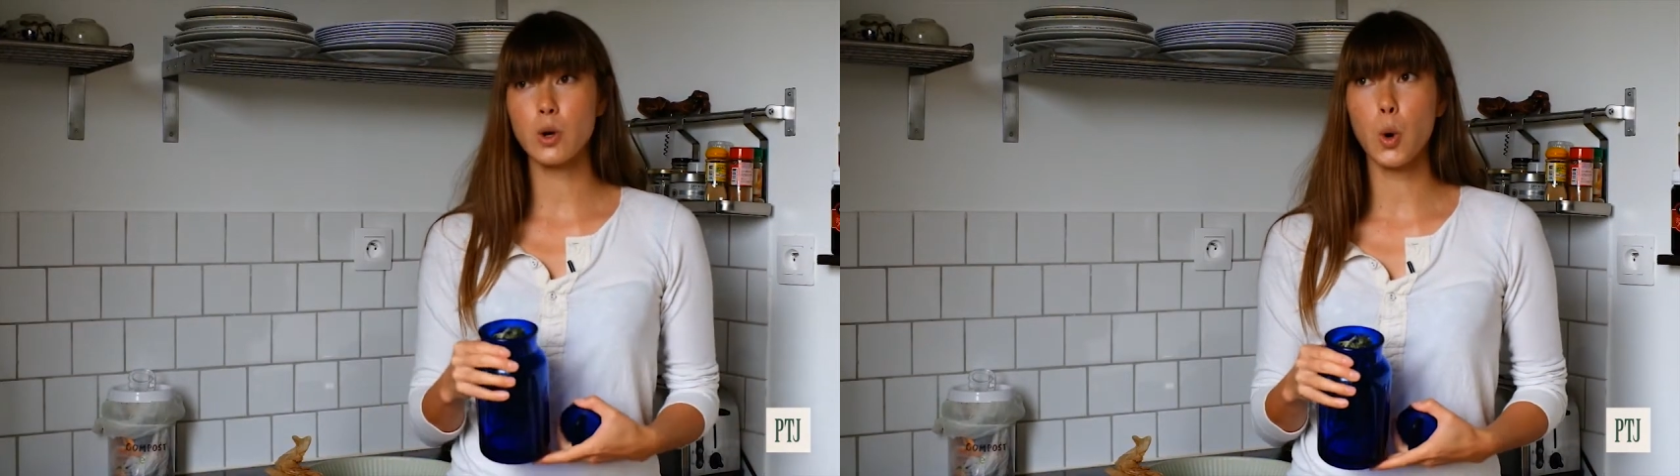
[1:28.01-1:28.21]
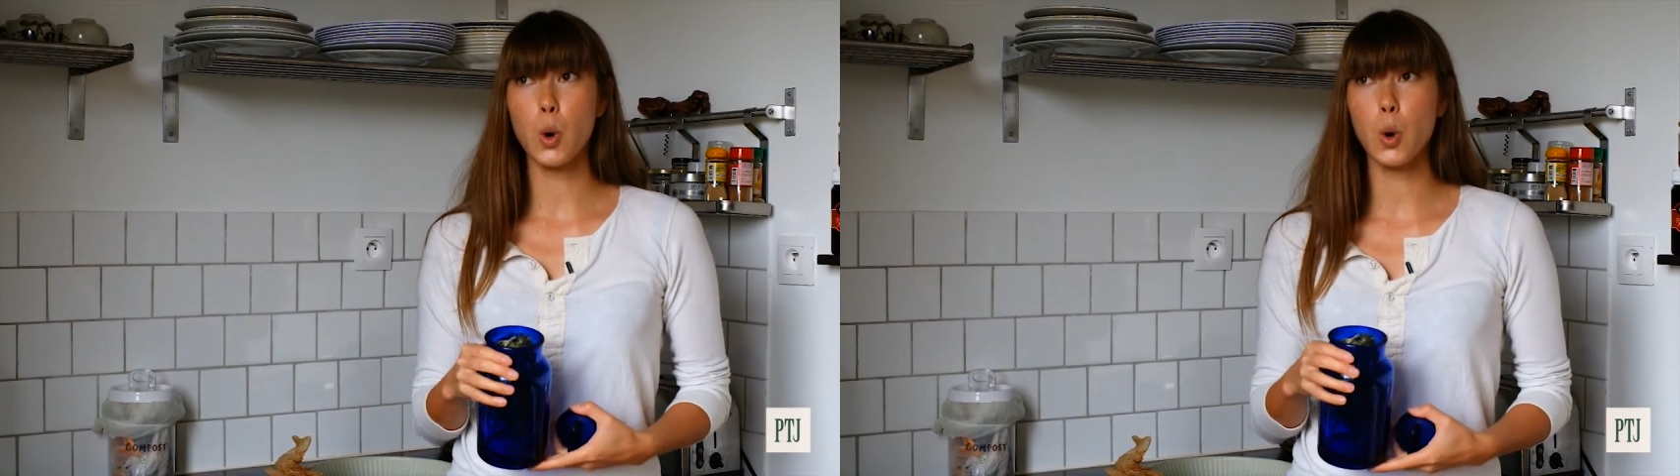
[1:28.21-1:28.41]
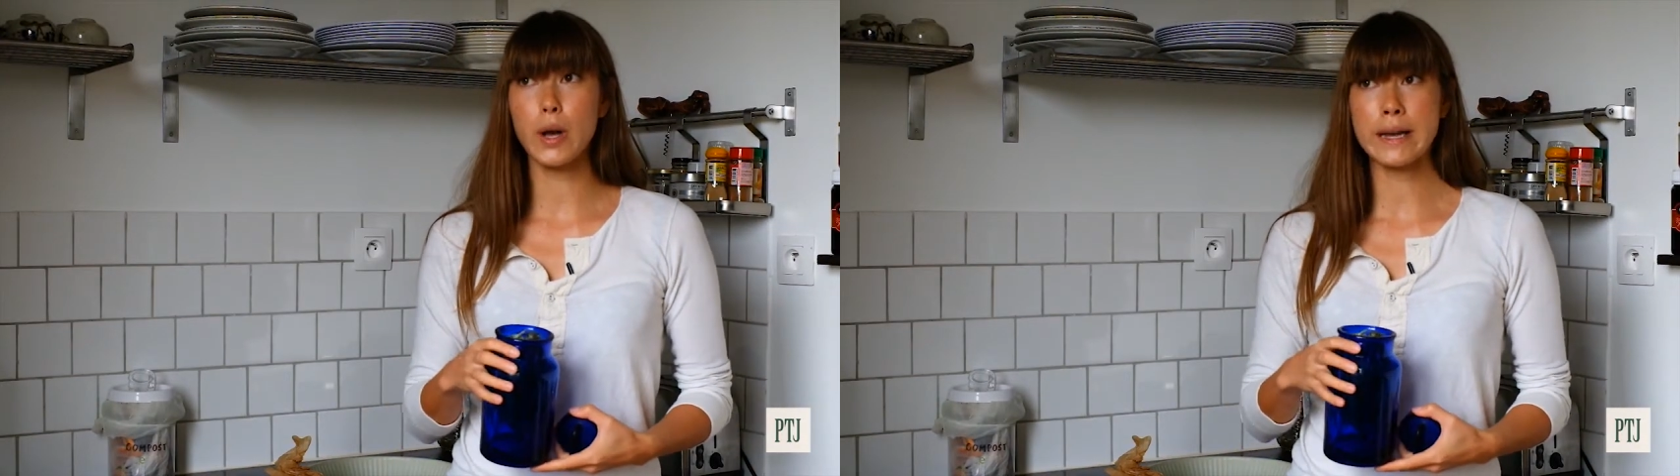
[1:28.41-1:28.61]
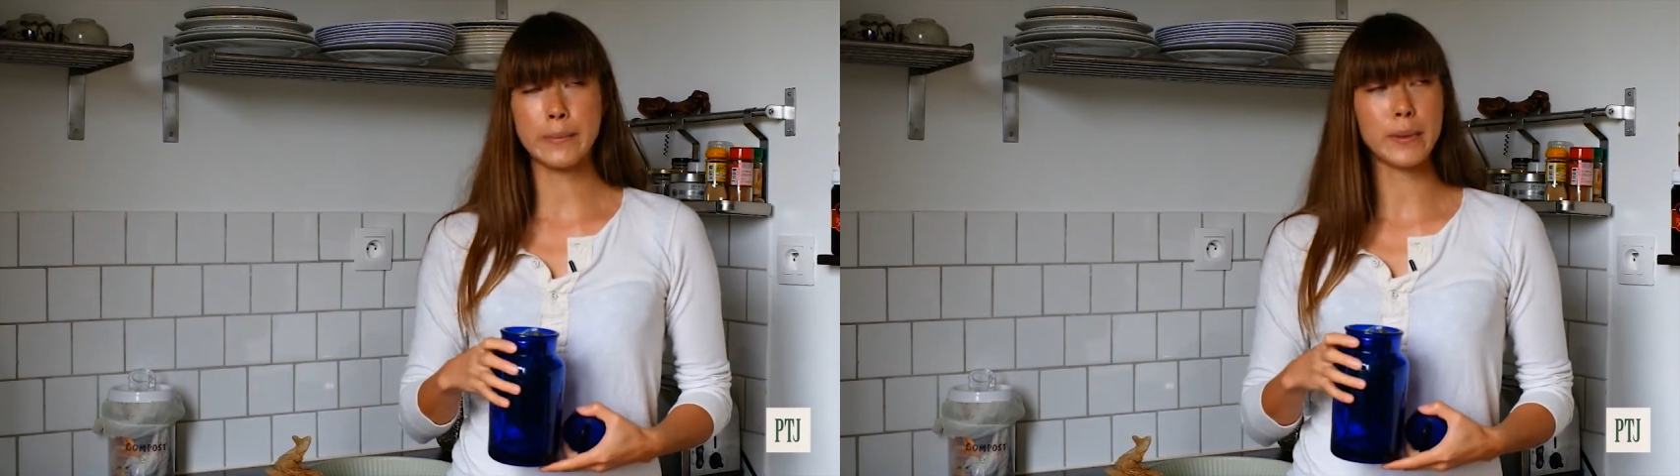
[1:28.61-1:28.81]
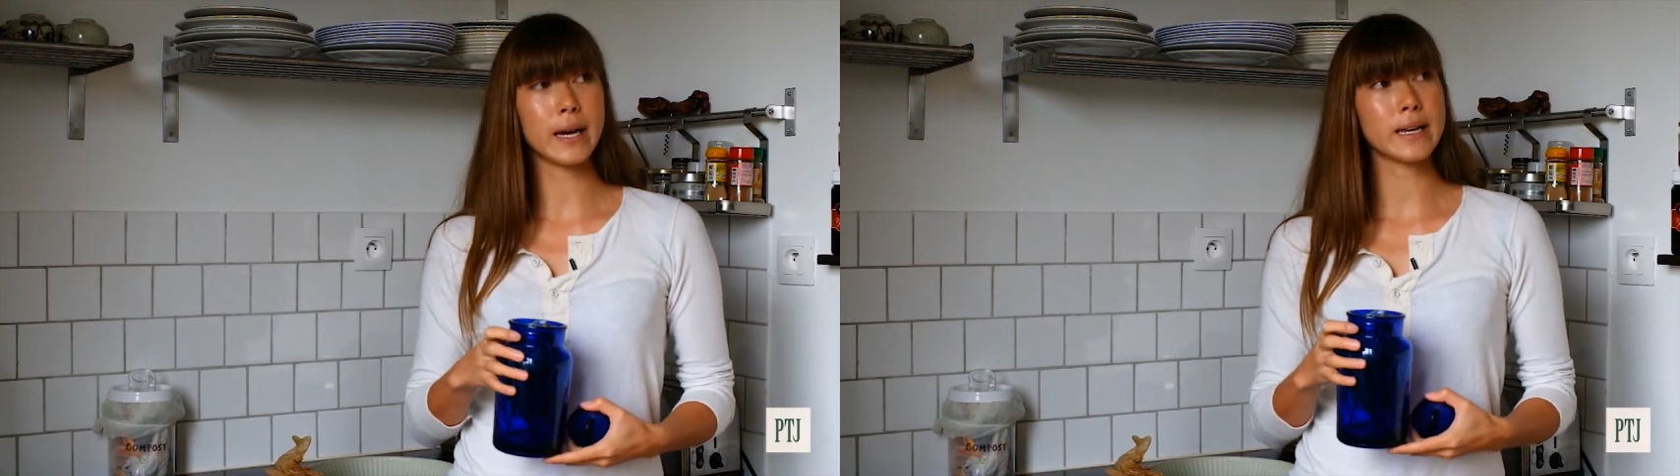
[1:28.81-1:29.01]
or in
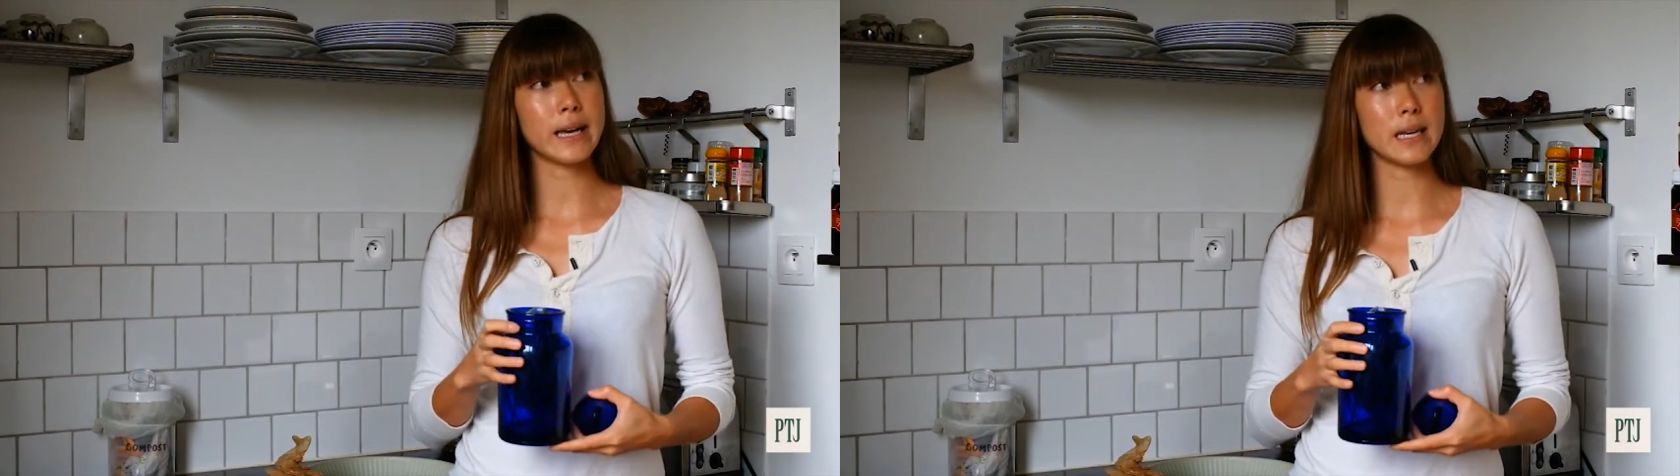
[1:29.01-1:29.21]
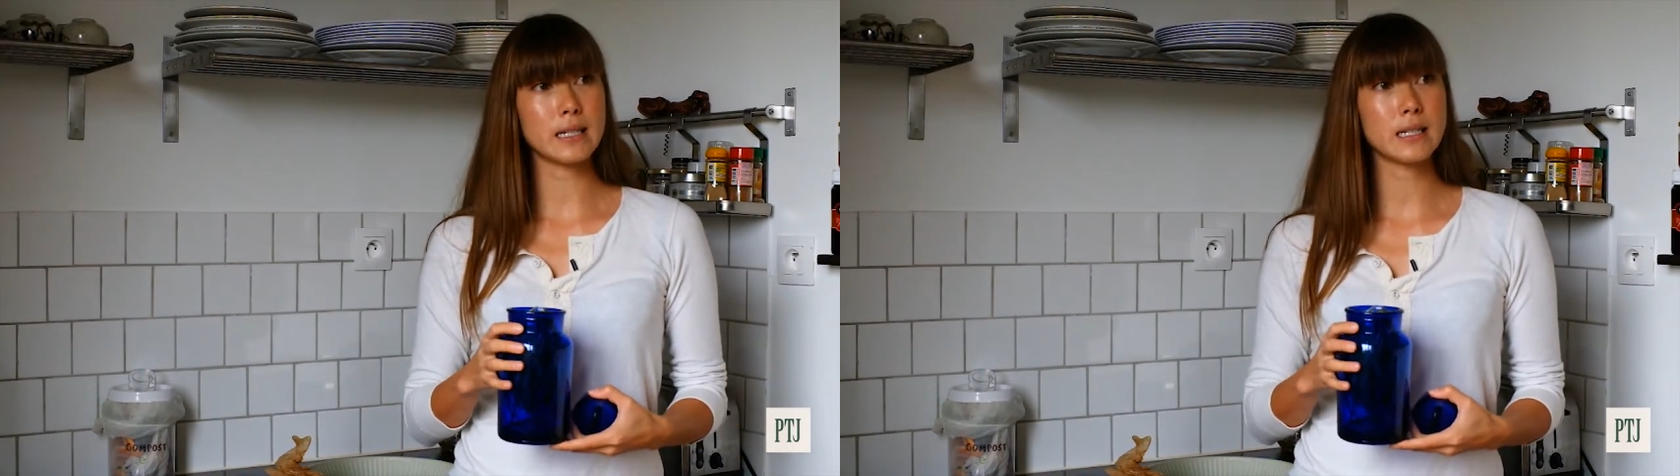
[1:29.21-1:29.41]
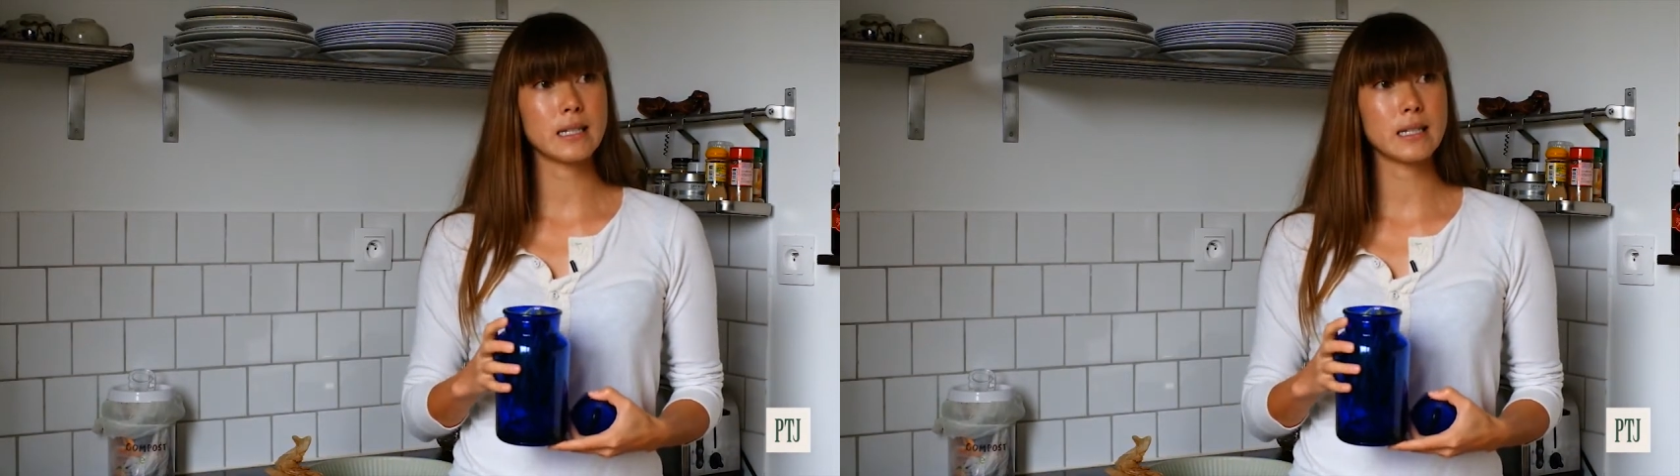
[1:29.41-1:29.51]
my case